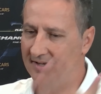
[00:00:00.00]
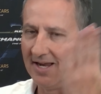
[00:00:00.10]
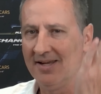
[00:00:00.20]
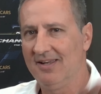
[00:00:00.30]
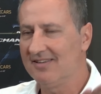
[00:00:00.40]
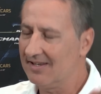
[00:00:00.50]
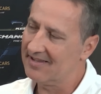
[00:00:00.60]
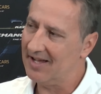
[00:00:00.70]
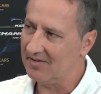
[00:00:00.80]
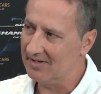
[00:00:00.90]

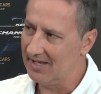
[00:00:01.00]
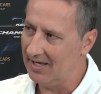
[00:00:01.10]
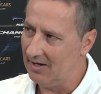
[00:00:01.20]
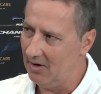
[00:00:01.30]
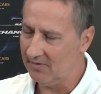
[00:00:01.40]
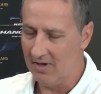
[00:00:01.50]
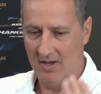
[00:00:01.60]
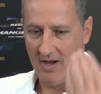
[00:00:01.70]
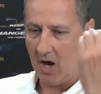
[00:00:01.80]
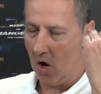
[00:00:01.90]
96,000 kilos,
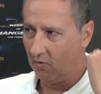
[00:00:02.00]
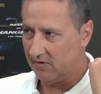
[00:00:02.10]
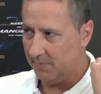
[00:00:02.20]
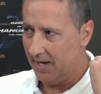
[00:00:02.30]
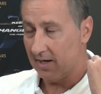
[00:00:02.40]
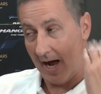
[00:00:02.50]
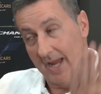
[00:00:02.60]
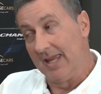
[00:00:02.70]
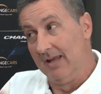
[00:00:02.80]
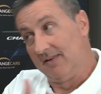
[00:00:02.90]
old spec,
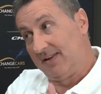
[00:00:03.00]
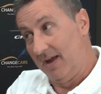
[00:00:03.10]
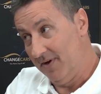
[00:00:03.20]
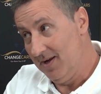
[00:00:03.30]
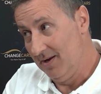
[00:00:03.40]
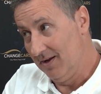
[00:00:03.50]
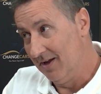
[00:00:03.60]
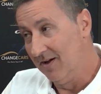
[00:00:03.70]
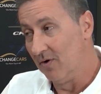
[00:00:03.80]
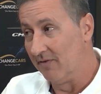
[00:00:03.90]
i.e. 7,
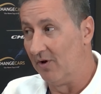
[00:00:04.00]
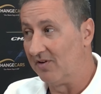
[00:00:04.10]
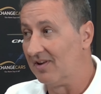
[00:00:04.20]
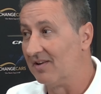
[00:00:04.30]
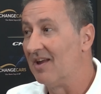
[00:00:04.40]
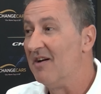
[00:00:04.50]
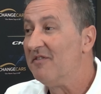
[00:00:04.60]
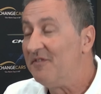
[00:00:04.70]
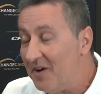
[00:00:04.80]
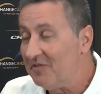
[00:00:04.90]
versus
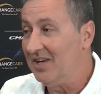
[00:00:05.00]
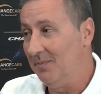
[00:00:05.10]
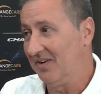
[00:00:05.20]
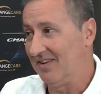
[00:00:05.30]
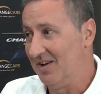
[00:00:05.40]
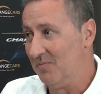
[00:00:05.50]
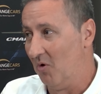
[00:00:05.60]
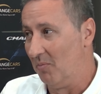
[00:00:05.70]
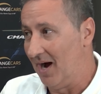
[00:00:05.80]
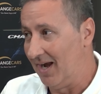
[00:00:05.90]
50% more
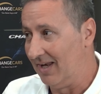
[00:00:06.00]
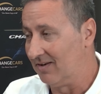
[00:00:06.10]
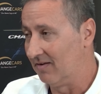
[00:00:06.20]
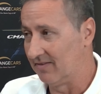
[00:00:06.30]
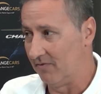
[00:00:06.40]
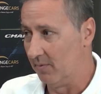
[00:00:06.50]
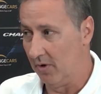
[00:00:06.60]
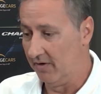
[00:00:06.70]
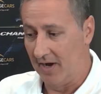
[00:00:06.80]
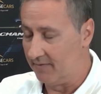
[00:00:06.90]
mileage,
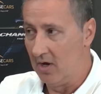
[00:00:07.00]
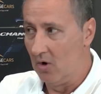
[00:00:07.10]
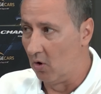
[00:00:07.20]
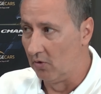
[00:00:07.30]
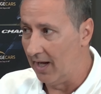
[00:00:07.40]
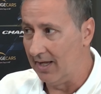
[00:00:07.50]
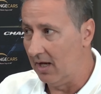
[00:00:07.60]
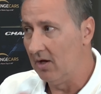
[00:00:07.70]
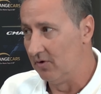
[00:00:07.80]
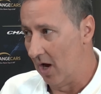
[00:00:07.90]
7.5, already
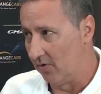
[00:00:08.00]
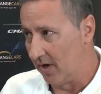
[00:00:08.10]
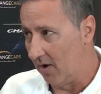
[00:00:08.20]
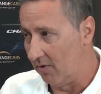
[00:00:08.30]
no go.